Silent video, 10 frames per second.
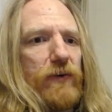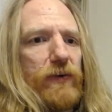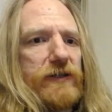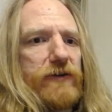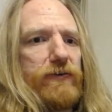
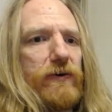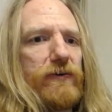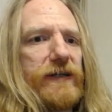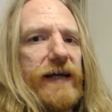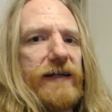was a
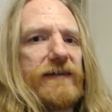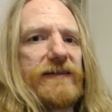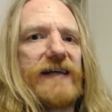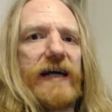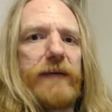coordinated
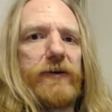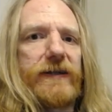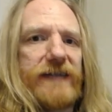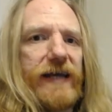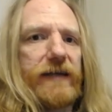cyber
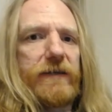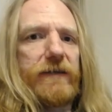attack.